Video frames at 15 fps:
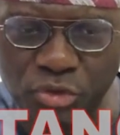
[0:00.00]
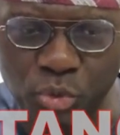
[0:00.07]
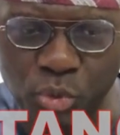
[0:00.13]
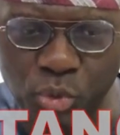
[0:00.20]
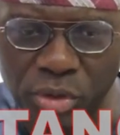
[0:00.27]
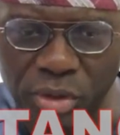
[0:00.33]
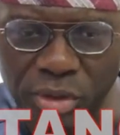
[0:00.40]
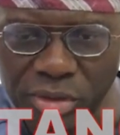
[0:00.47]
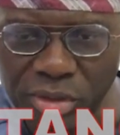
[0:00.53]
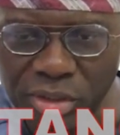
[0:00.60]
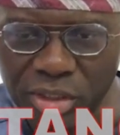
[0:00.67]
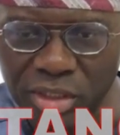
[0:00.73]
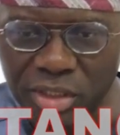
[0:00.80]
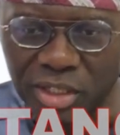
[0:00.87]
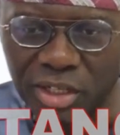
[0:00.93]
to
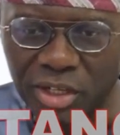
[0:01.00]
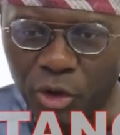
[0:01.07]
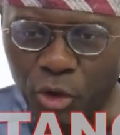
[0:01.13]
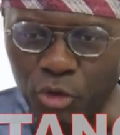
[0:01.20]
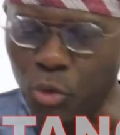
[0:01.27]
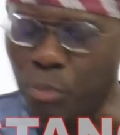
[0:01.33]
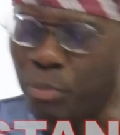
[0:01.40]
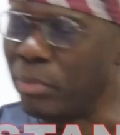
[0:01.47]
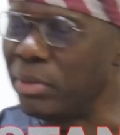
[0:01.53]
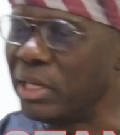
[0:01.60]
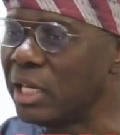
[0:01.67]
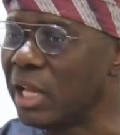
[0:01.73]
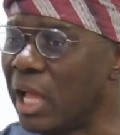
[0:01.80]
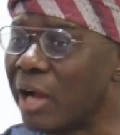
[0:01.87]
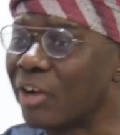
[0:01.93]
also
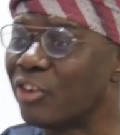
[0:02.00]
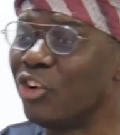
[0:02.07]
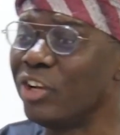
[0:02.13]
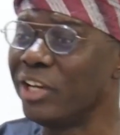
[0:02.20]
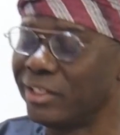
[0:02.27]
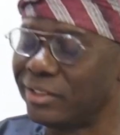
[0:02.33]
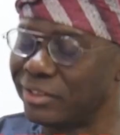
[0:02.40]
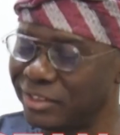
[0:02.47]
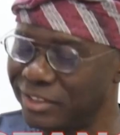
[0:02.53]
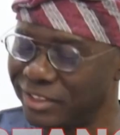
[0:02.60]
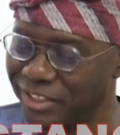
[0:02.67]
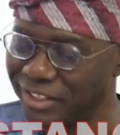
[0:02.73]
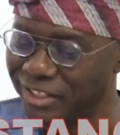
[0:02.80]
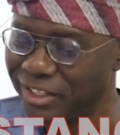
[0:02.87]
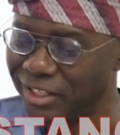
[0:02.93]
publicly acknowledge
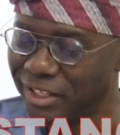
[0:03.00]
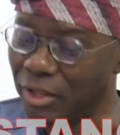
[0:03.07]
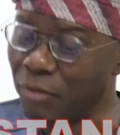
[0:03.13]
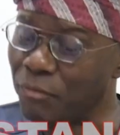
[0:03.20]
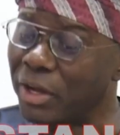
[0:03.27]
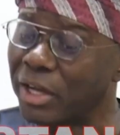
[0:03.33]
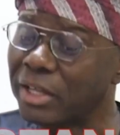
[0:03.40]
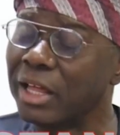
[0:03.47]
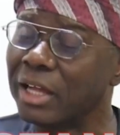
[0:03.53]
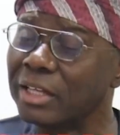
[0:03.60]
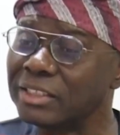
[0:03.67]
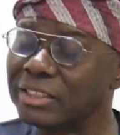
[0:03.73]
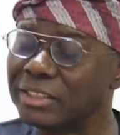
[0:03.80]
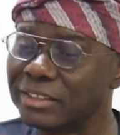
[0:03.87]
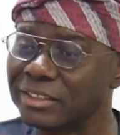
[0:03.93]
the fact
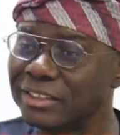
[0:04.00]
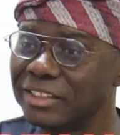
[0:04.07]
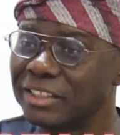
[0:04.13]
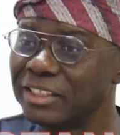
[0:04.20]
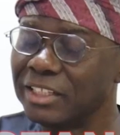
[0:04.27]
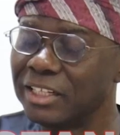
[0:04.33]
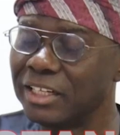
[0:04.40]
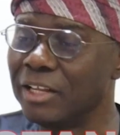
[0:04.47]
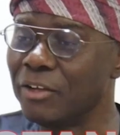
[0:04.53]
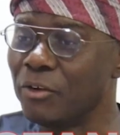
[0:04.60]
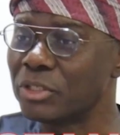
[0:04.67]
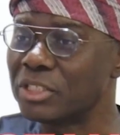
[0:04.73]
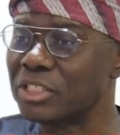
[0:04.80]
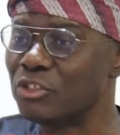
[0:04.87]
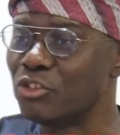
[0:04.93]
that
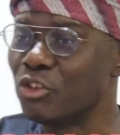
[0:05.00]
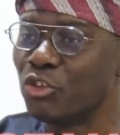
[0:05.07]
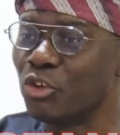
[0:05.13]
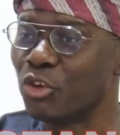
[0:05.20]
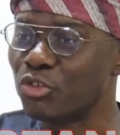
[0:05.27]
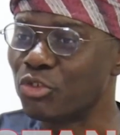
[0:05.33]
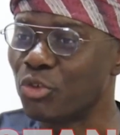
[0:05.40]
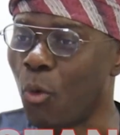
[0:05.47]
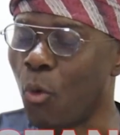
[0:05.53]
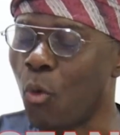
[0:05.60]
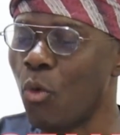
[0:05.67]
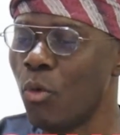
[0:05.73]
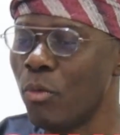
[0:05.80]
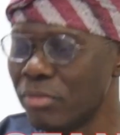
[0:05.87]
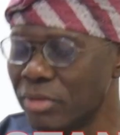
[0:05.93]
Lagos is not just
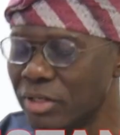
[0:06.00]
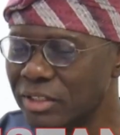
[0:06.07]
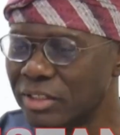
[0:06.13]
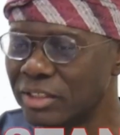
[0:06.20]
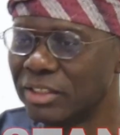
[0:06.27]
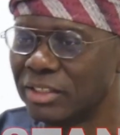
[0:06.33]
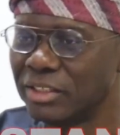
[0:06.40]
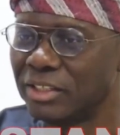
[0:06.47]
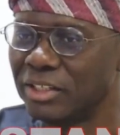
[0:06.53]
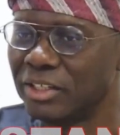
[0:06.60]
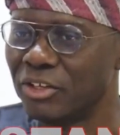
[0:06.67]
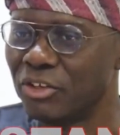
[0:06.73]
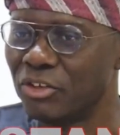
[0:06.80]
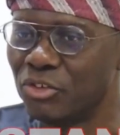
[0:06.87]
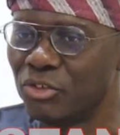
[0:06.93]
home
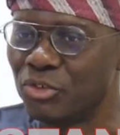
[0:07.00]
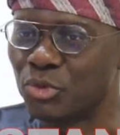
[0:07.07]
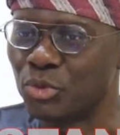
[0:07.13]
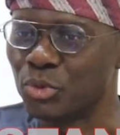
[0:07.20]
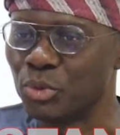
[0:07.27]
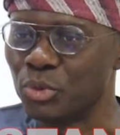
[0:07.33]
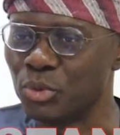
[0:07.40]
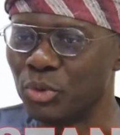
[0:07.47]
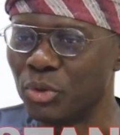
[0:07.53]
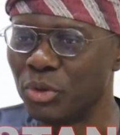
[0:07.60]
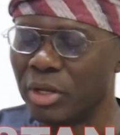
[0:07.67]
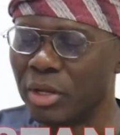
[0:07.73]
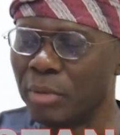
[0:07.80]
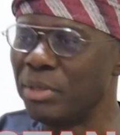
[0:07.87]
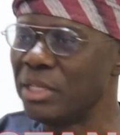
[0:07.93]
to
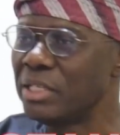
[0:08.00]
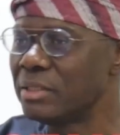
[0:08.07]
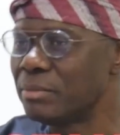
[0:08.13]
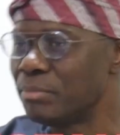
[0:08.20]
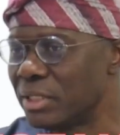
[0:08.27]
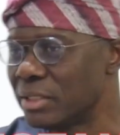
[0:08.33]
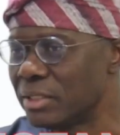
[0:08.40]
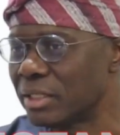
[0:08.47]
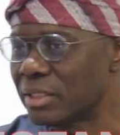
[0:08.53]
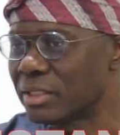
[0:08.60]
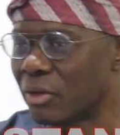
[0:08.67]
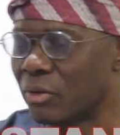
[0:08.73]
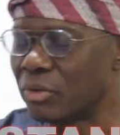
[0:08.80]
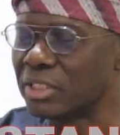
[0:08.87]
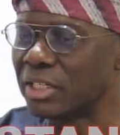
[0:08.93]
big business
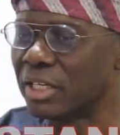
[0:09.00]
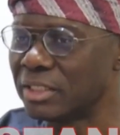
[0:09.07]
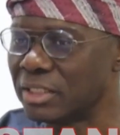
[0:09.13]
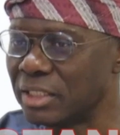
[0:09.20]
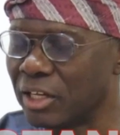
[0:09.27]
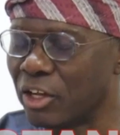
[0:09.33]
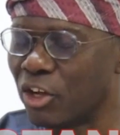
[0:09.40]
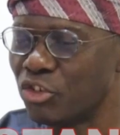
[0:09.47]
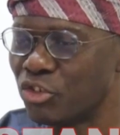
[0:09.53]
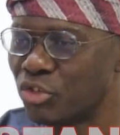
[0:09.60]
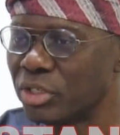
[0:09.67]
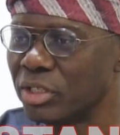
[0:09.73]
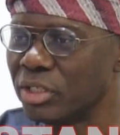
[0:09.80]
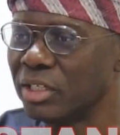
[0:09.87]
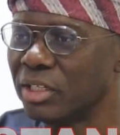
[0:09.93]
concerns in the
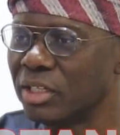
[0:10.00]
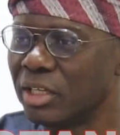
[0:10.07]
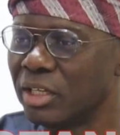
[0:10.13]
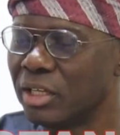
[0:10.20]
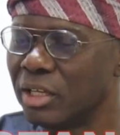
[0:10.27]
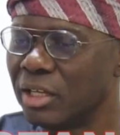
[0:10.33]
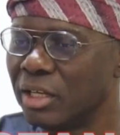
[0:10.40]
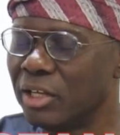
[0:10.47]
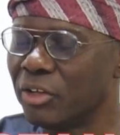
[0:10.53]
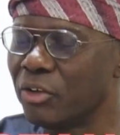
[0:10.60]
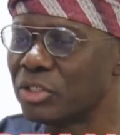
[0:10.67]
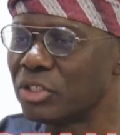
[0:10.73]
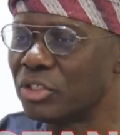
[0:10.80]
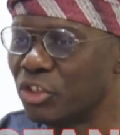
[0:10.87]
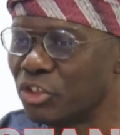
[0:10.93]
country.
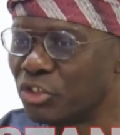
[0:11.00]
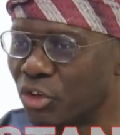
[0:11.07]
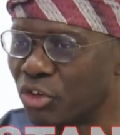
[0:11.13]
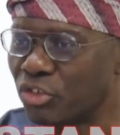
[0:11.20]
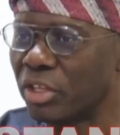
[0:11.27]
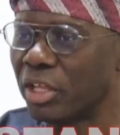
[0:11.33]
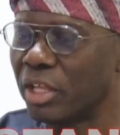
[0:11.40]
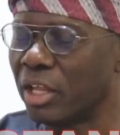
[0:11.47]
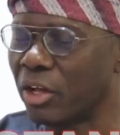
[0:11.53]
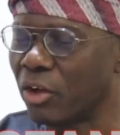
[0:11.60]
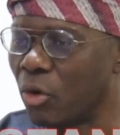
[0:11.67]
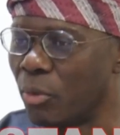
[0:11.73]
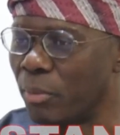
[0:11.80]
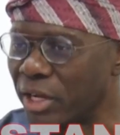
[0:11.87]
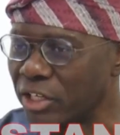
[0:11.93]
Lagos is not just the
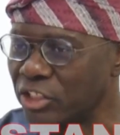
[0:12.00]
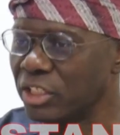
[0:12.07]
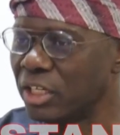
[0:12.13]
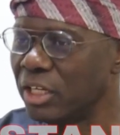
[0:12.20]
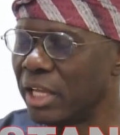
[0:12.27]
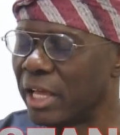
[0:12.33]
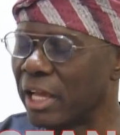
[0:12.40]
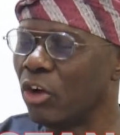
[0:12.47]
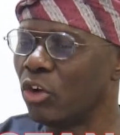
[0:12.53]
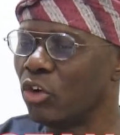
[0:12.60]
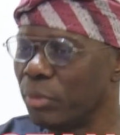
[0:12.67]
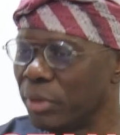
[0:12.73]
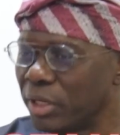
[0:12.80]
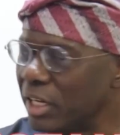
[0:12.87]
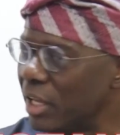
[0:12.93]
commercial,
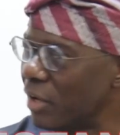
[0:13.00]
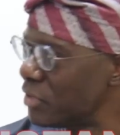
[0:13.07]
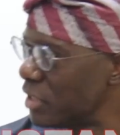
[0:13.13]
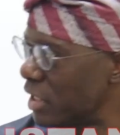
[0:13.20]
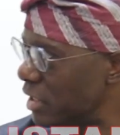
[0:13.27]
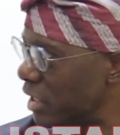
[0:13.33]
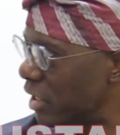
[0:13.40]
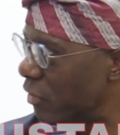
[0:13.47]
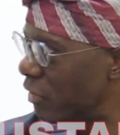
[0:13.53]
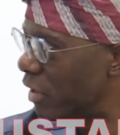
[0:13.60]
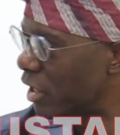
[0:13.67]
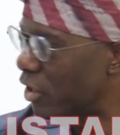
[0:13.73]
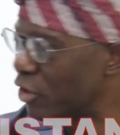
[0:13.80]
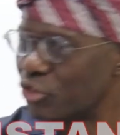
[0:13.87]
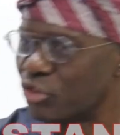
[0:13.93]
economic nerve center of
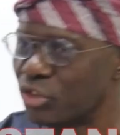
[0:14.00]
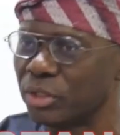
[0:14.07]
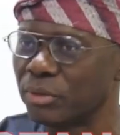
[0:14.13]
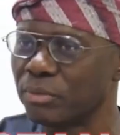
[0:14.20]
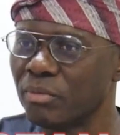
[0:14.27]
our country.